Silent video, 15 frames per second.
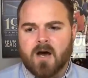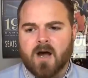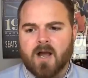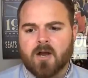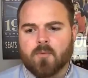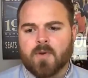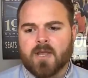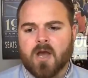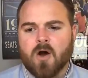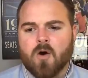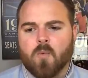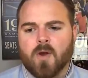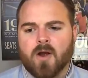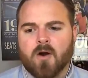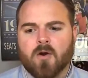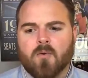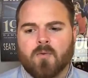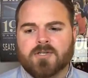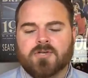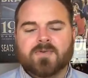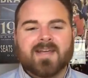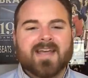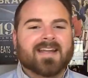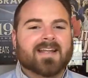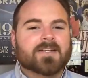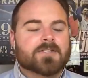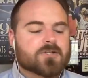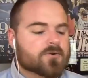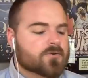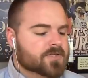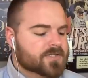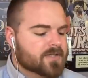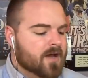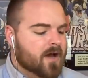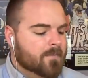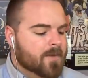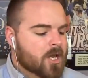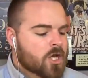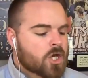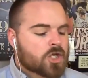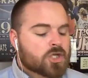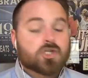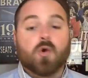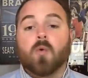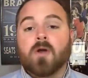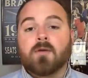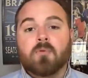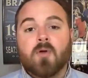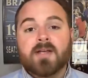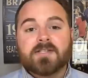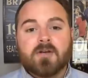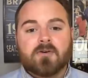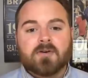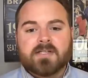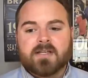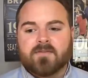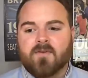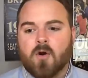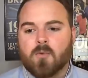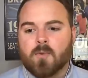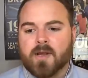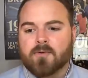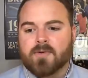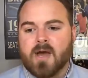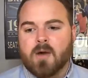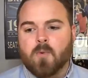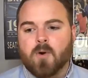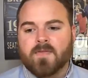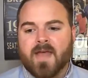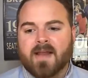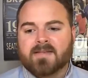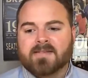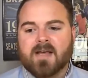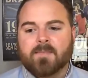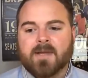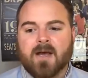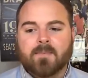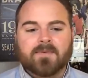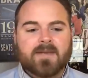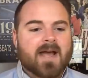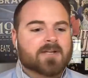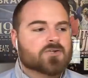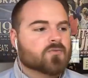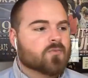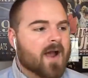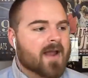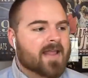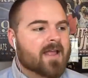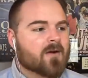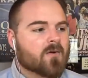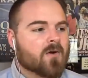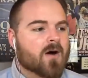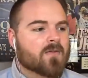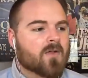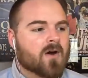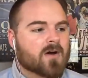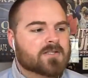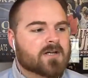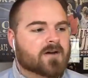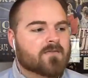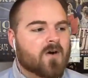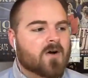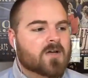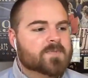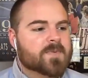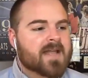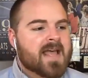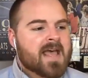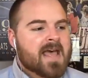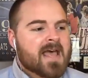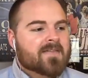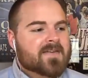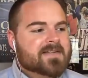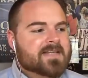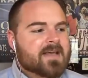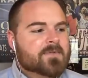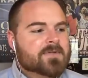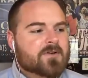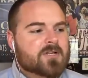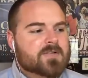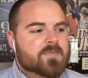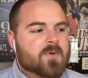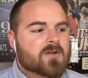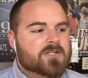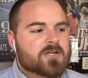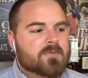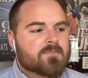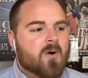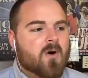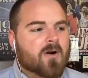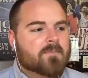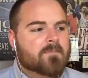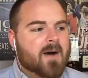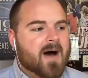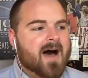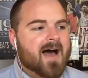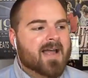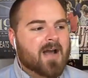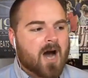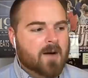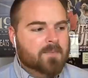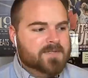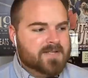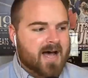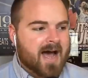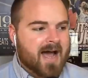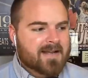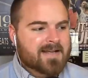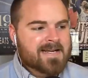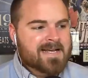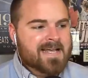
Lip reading: here we go. We are going to get into some scoring plays courtesy of the Vol Radio Network. That is coming up next right here on Locked On Vols. But this episode is brought to you in part by Upside.